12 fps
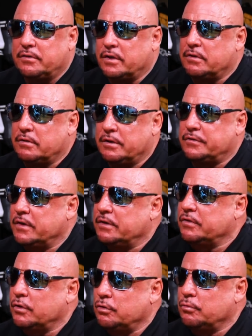that listening
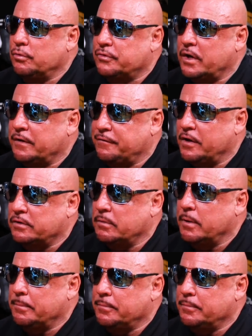to gurus kind of him up.